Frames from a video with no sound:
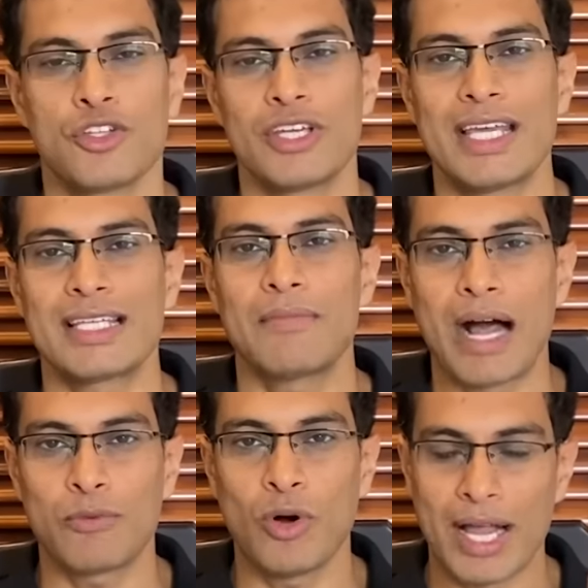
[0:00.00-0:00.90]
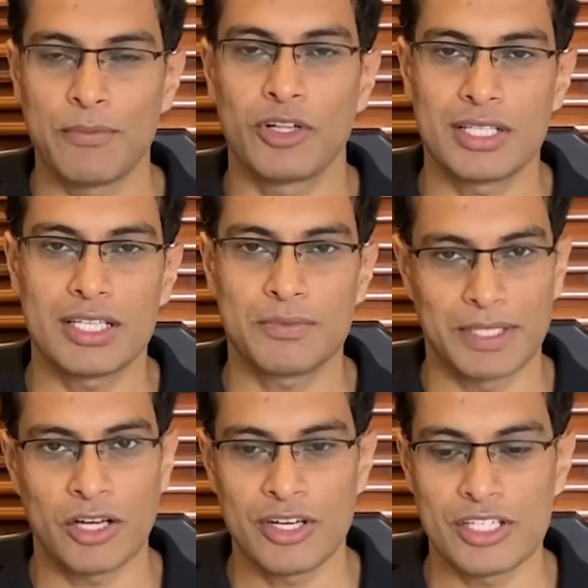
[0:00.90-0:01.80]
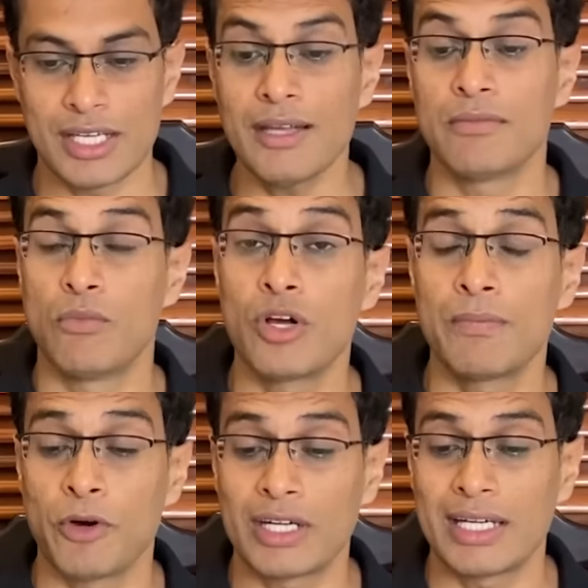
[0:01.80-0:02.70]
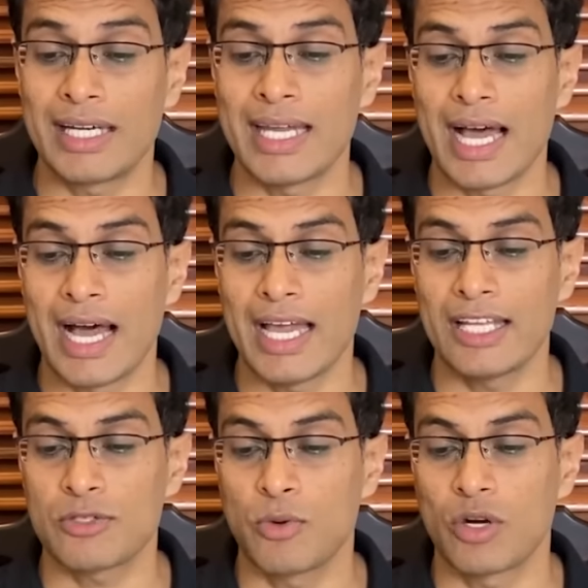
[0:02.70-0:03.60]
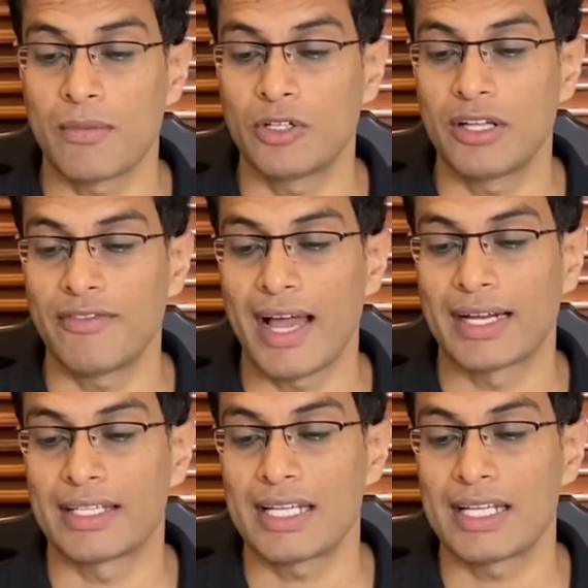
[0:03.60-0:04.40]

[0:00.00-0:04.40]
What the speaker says: So ye sab aapko hypothesis pata honi chahiye. More importantly, I spoke about the fact